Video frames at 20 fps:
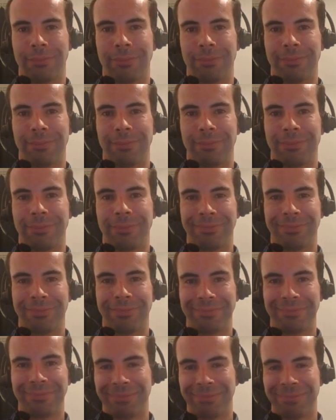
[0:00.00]

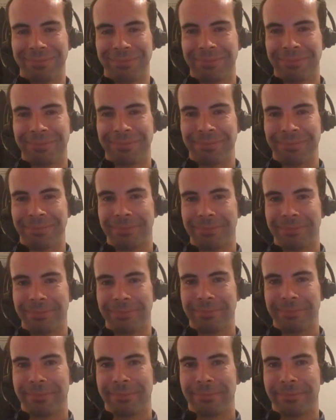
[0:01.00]

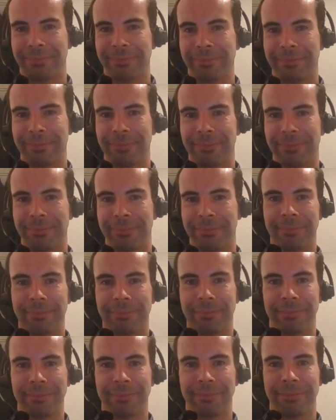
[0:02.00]

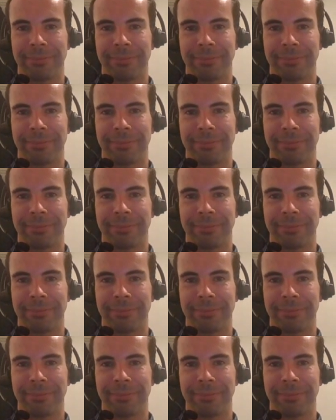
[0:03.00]
(silent)